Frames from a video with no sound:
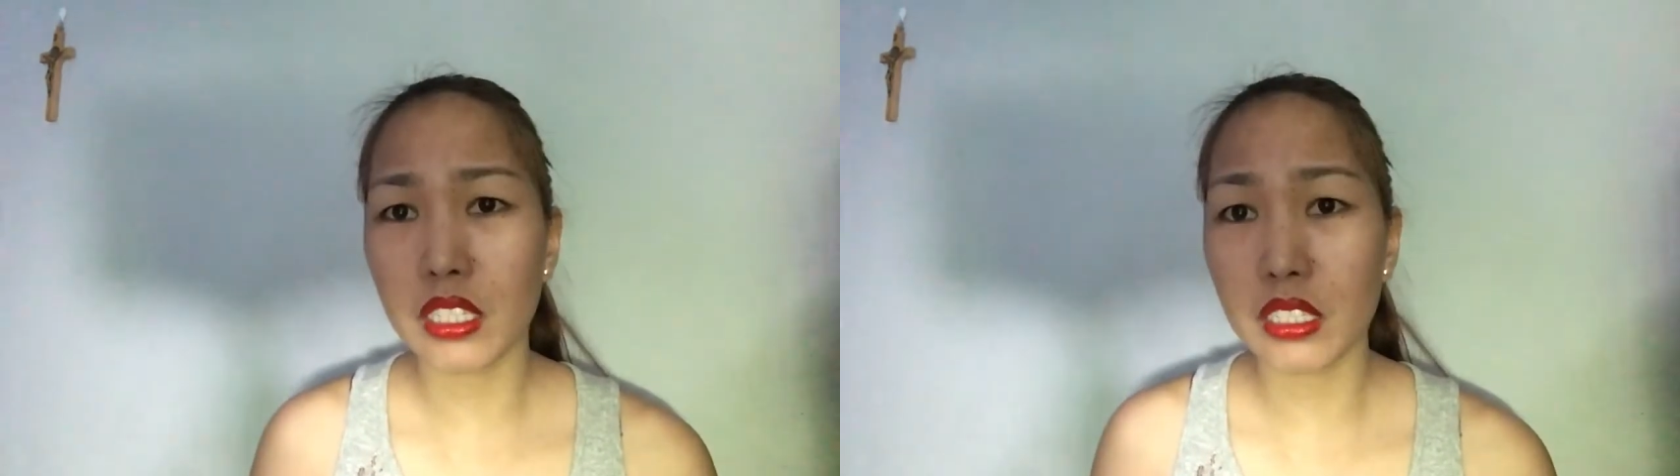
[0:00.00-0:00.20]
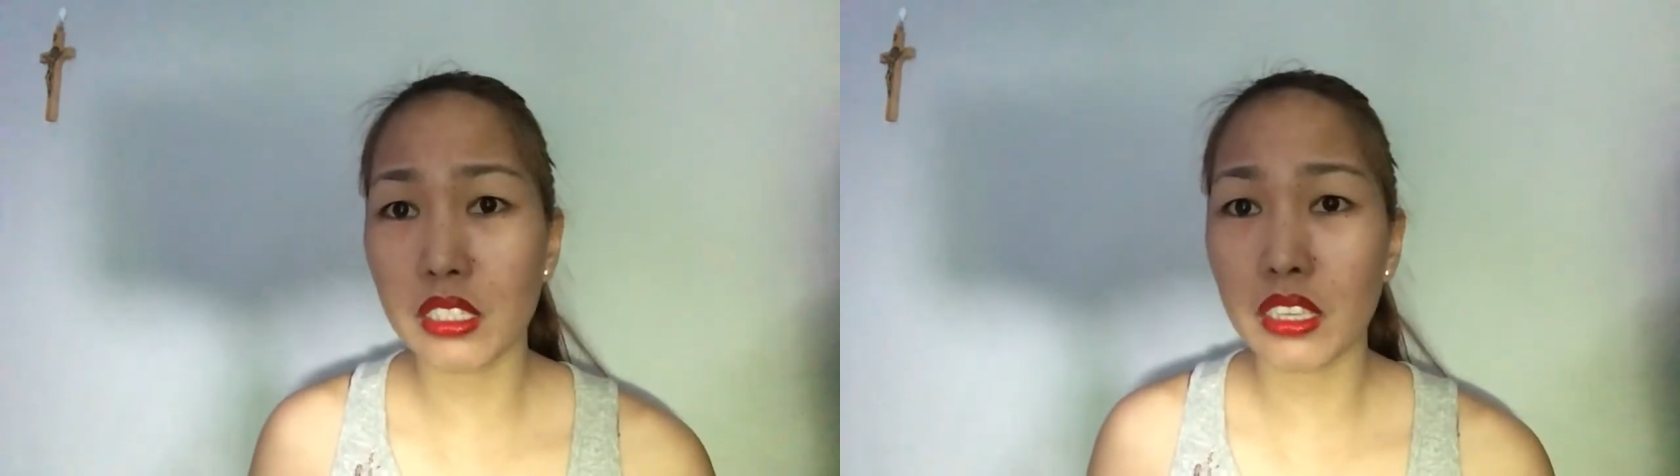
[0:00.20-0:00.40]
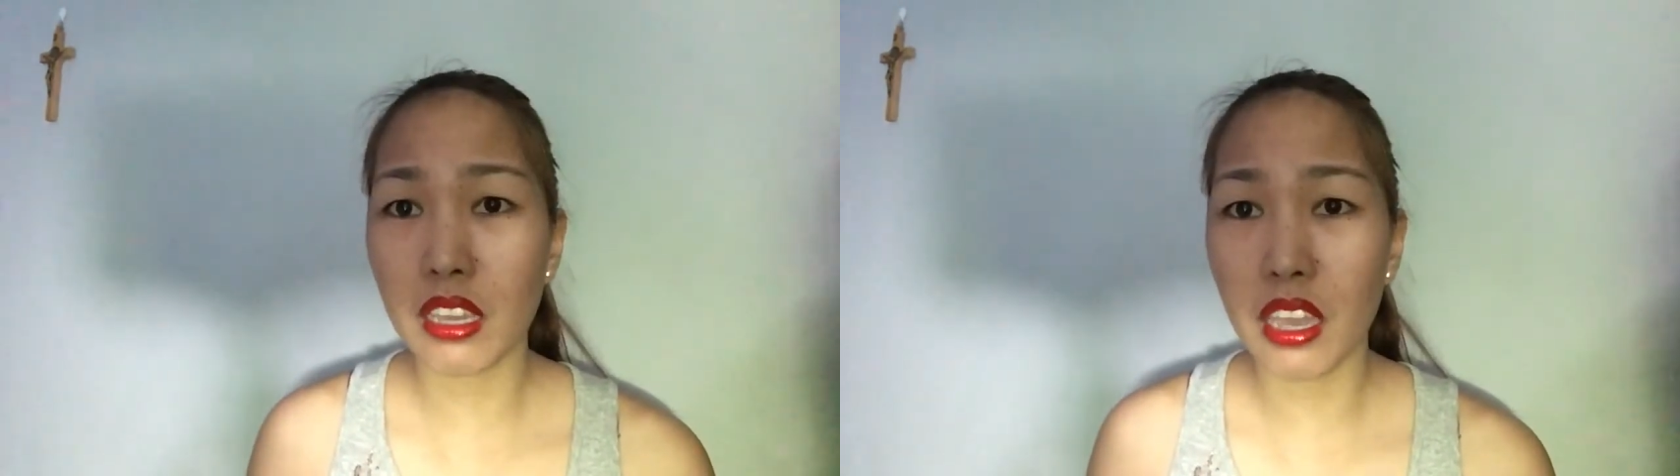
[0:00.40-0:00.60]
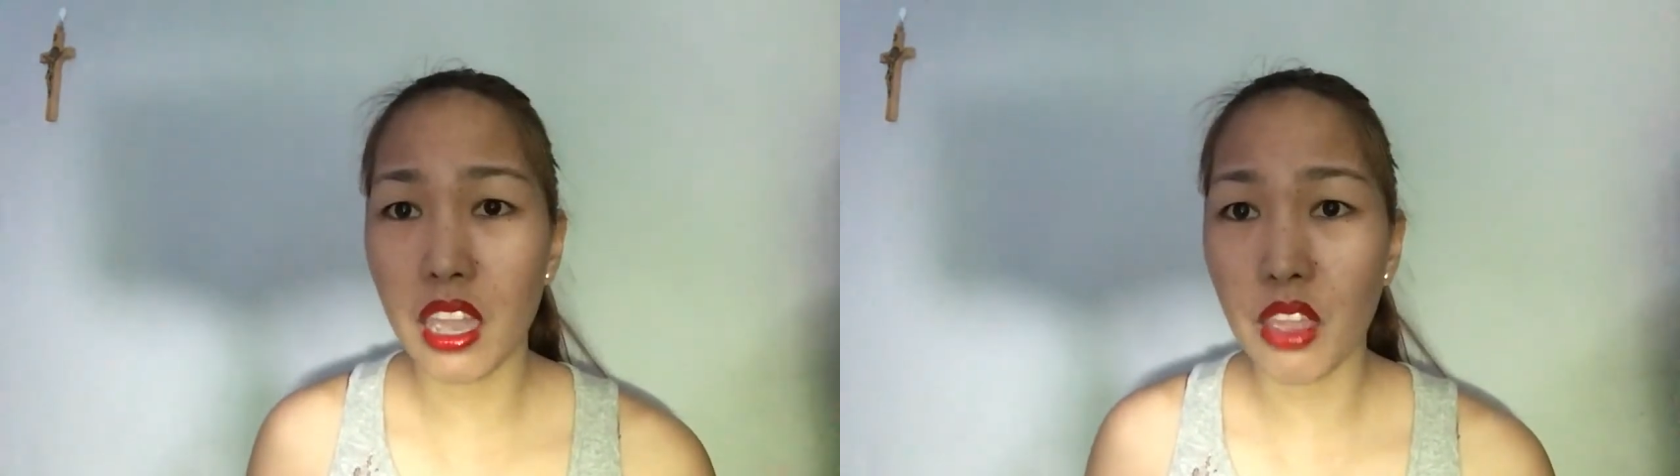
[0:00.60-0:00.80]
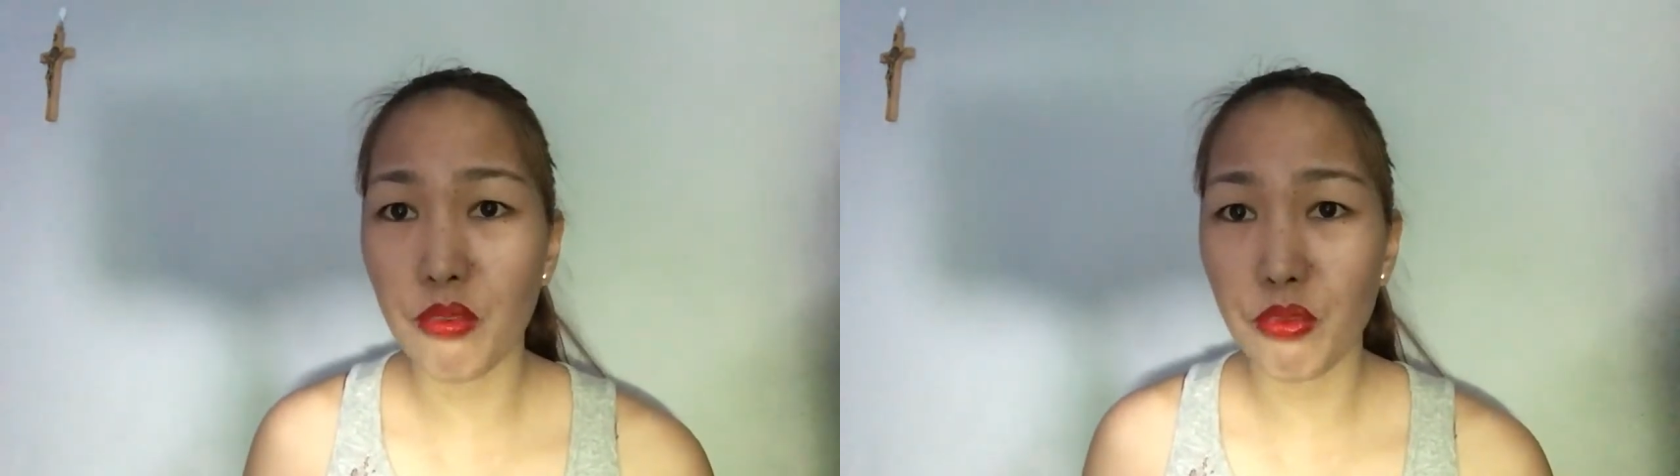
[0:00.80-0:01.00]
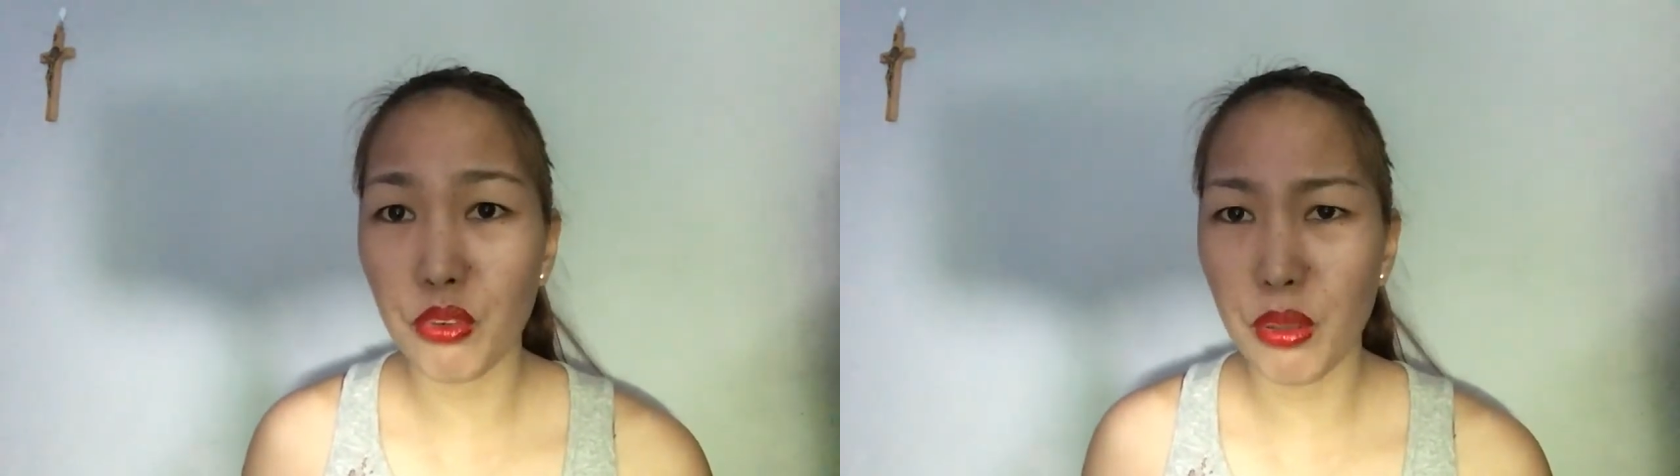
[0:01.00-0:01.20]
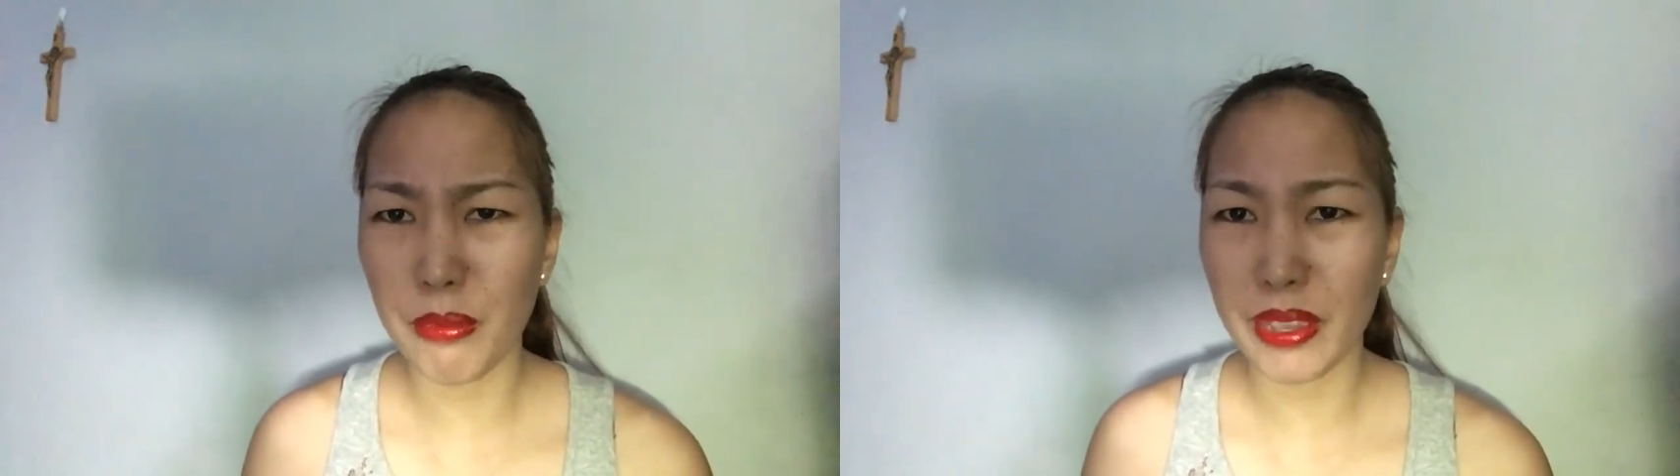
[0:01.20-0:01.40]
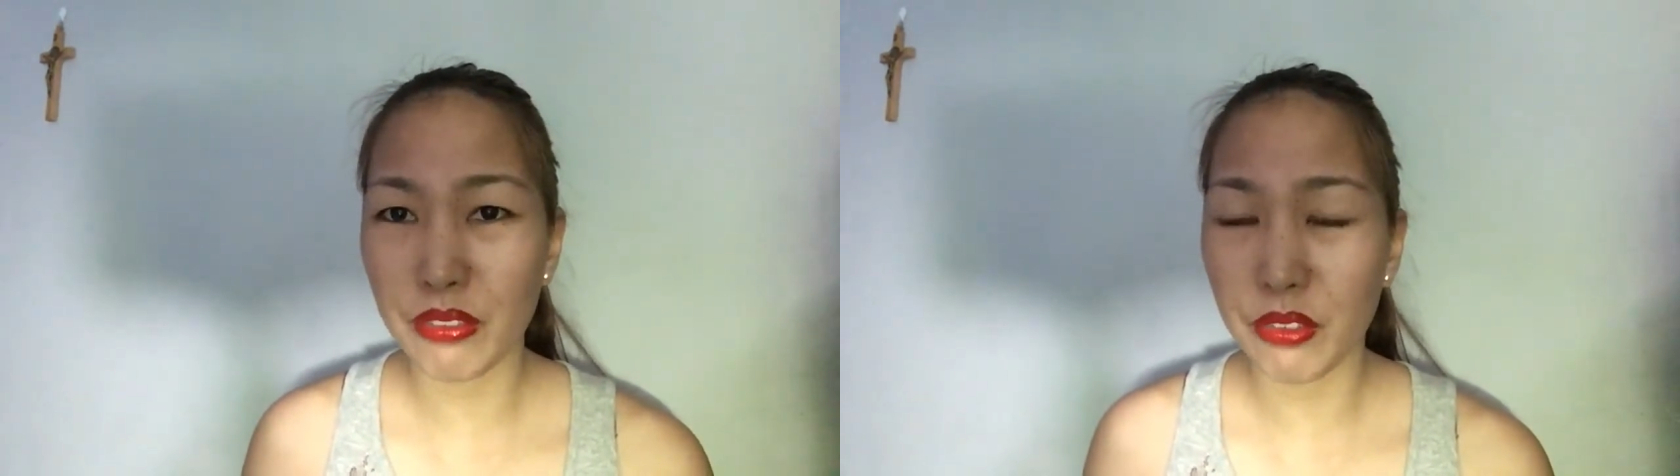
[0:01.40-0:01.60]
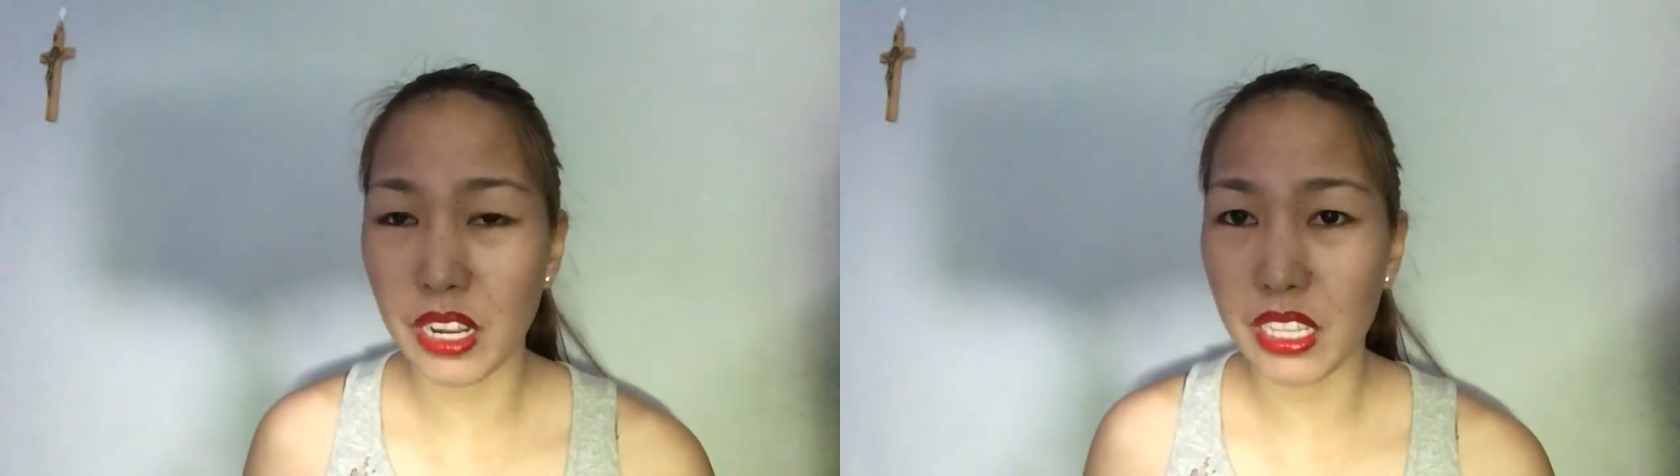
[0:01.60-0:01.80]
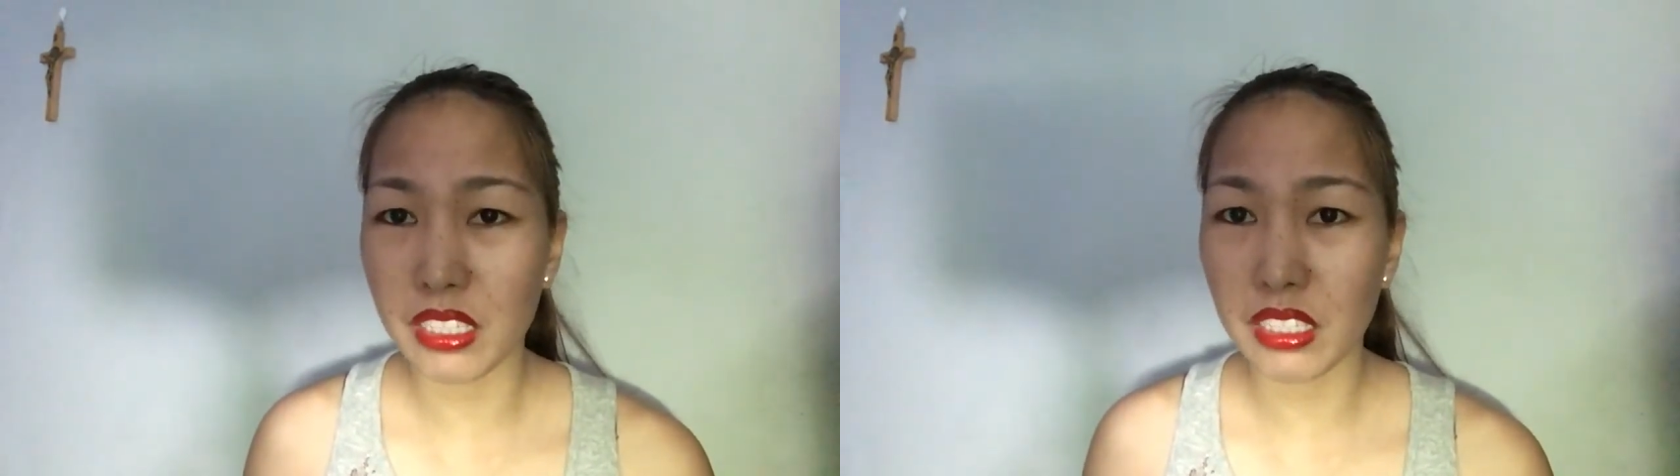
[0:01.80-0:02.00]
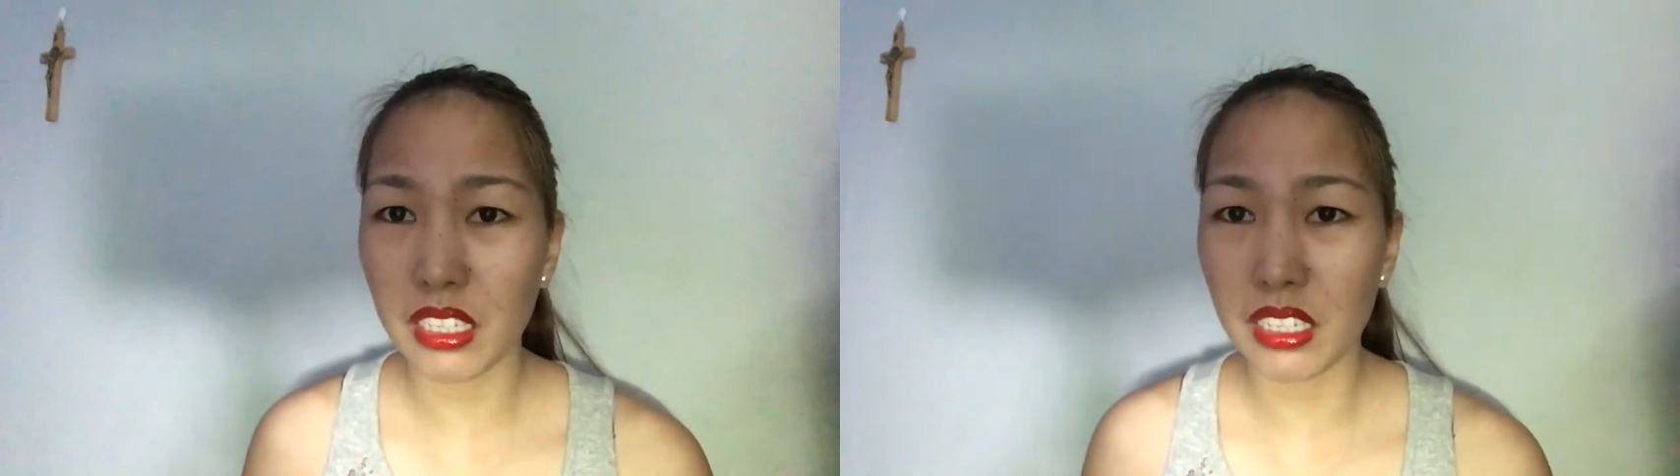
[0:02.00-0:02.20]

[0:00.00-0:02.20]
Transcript: This came from my friend.